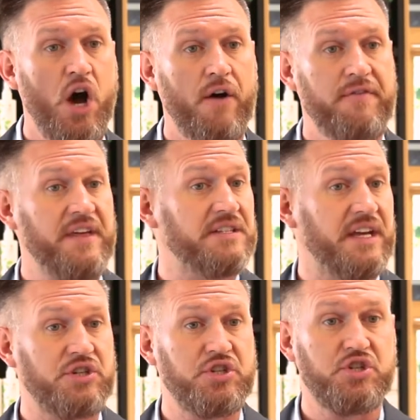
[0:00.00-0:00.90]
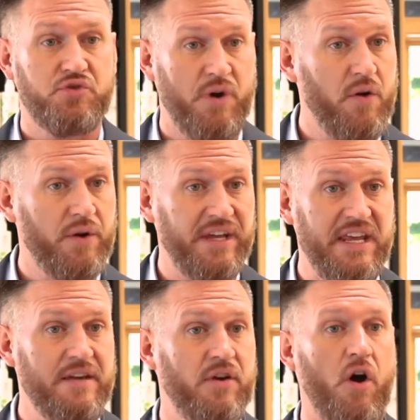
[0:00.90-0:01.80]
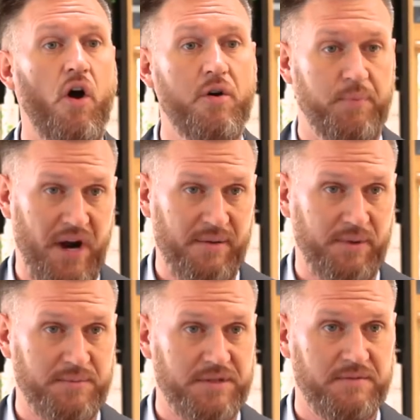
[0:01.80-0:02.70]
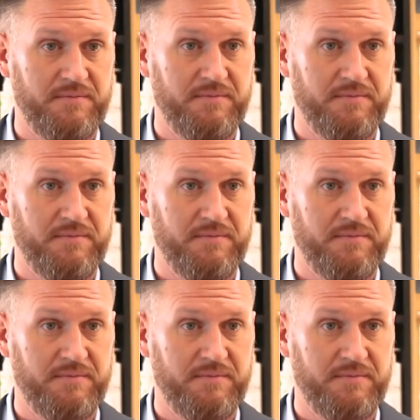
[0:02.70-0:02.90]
of things like stroke and even heart problems.